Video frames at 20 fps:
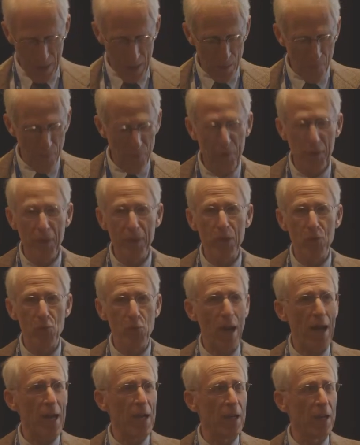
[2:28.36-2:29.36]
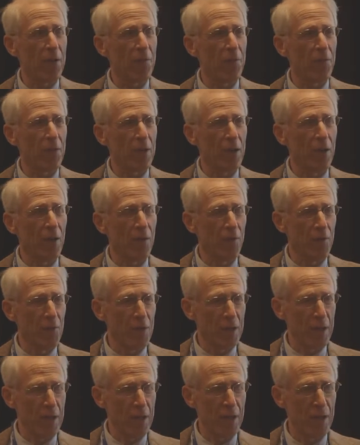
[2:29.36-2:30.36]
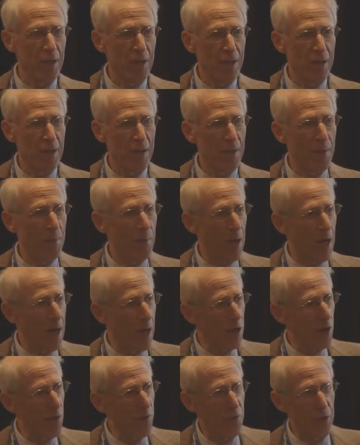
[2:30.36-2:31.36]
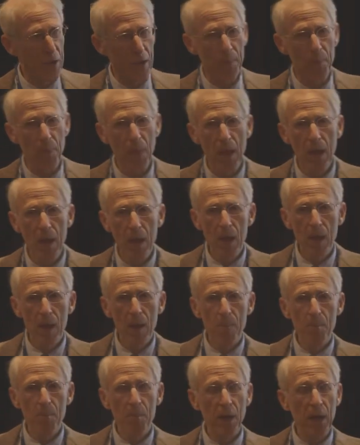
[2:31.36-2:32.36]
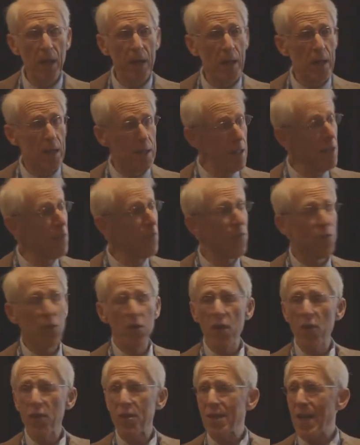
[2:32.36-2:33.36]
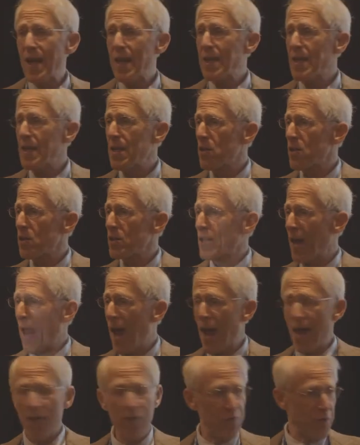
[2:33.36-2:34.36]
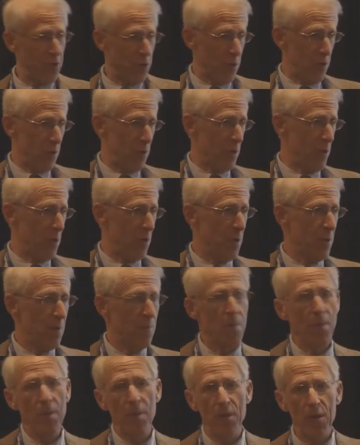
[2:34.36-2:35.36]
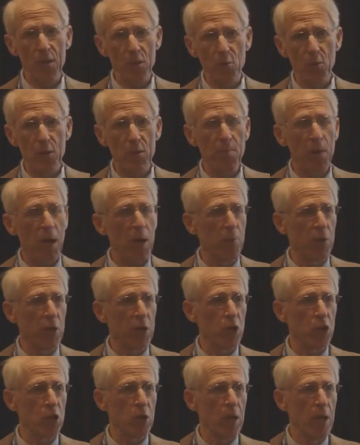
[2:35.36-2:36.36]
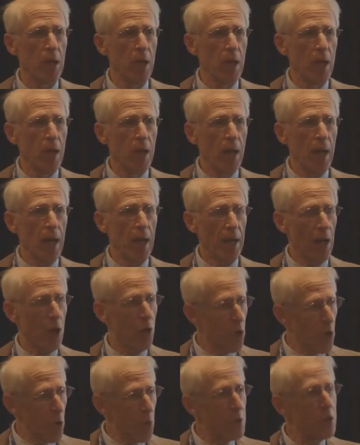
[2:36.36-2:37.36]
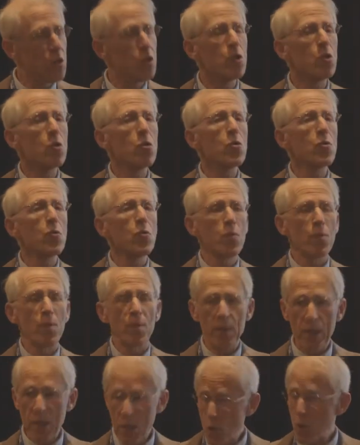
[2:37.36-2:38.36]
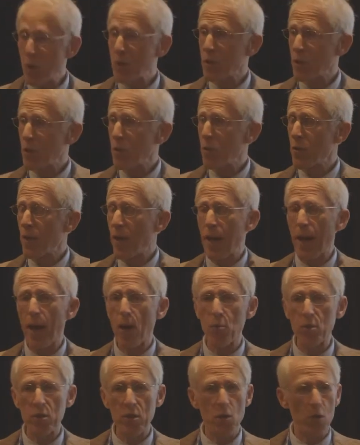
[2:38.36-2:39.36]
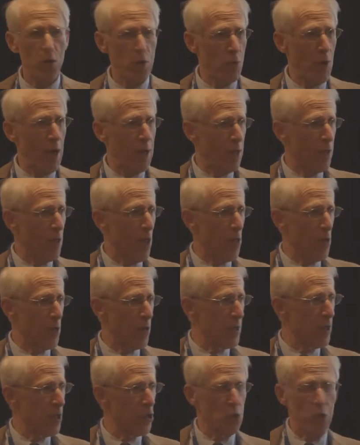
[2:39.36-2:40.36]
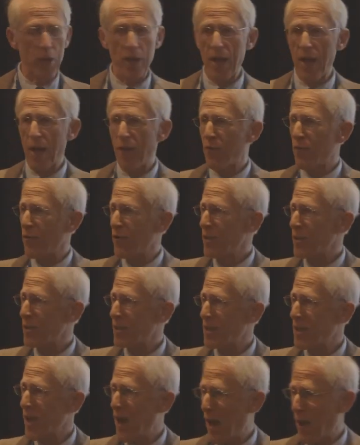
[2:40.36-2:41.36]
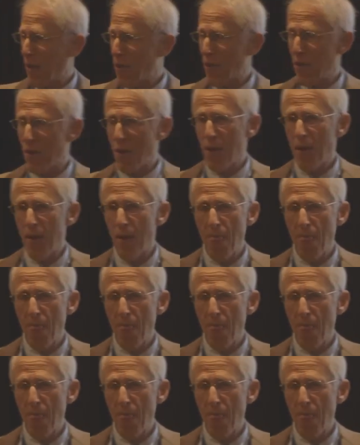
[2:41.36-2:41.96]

helpful in the writing of the biography. But he lived for another 10 years after this was published. And I always knew, and he always knew, that I was going to write another edition after his death.